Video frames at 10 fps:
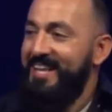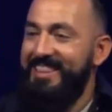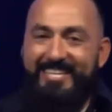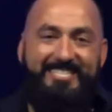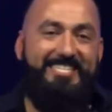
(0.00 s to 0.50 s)

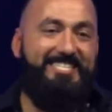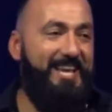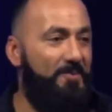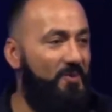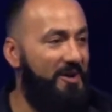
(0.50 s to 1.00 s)
This is
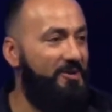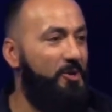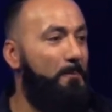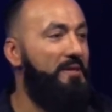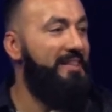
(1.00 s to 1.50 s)
someone
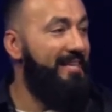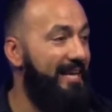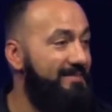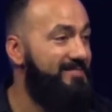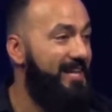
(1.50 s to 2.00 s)
who
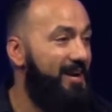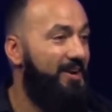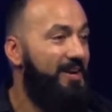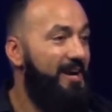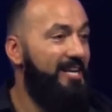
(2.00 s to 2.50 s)
believes
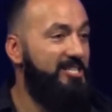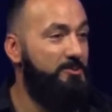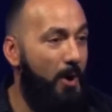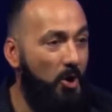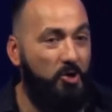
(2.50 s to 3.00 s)
they're a
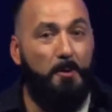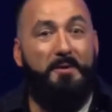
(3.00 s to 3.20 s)
smoker,